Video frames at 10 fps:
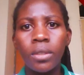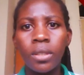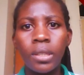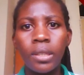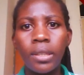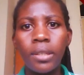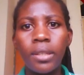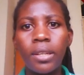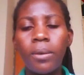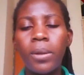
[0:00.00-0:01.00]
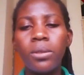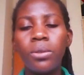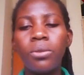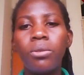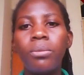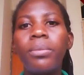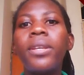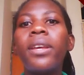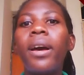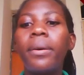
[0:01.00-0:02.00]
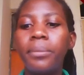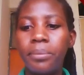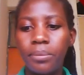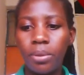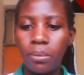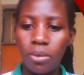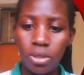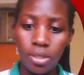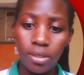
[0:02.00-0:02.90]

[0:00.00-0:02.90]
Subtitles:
then that person will be promoted.